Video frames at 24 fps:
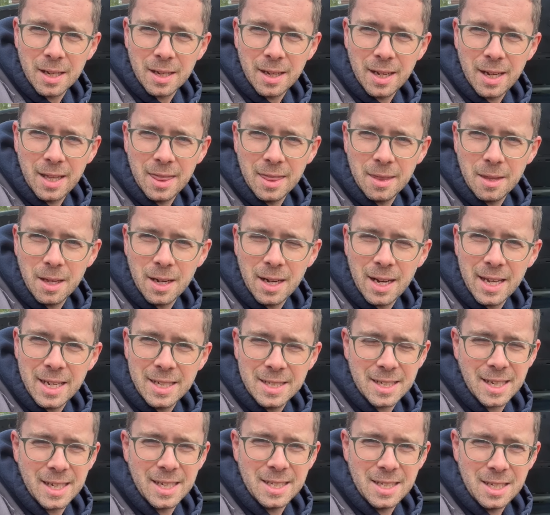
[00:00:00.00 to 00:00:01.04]
in the late
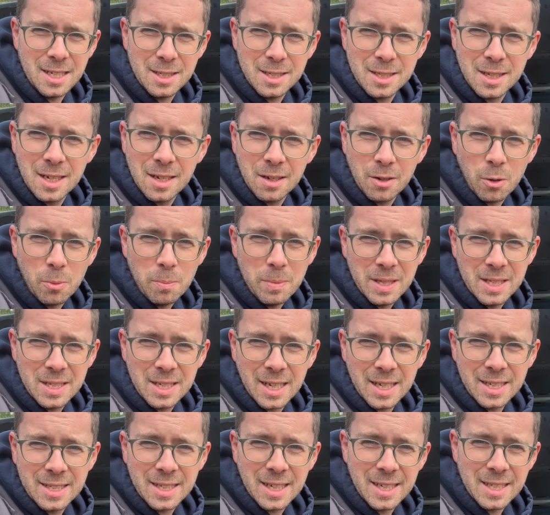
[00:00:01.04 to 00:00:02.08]
80s or mid to
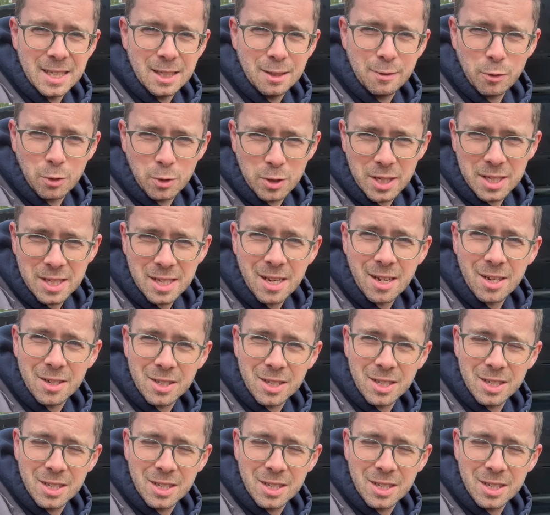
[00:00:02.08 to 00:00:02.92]
late 80s for these cars,